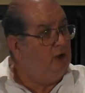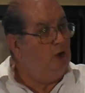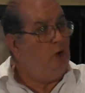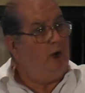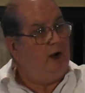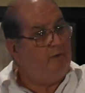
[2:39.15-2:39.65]

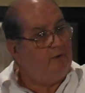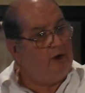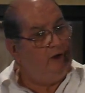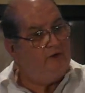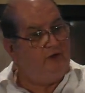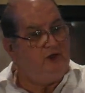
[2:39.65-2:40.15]
Whoever
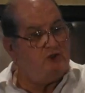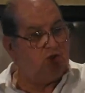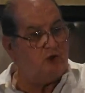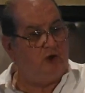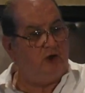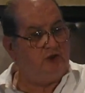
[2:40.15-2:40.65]
is in
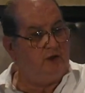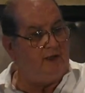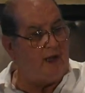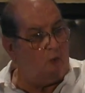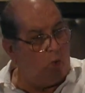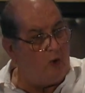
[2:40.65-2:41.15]
charge of
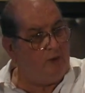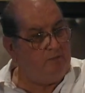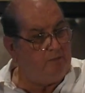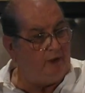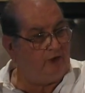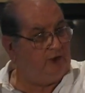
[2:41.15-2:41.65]
that one
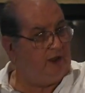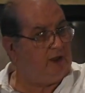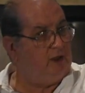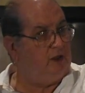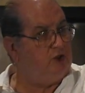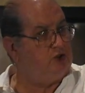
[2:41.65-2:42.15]

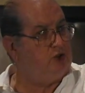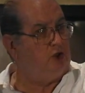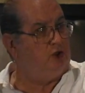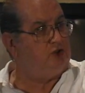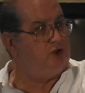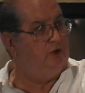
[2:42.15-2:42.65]
particular
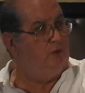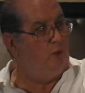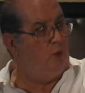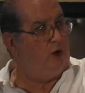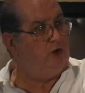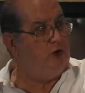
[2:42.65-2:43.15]
church
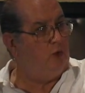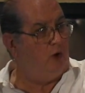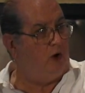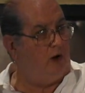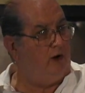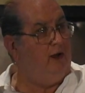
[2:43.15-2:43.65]
where you
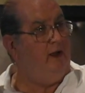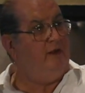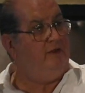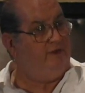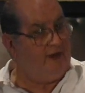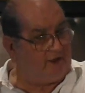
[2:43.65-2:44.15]
are,
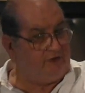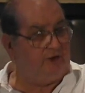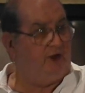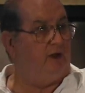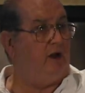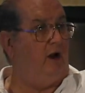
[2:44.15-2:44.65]
that's
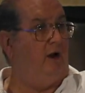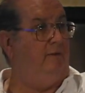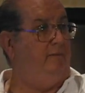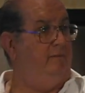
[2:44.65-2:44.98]
the law.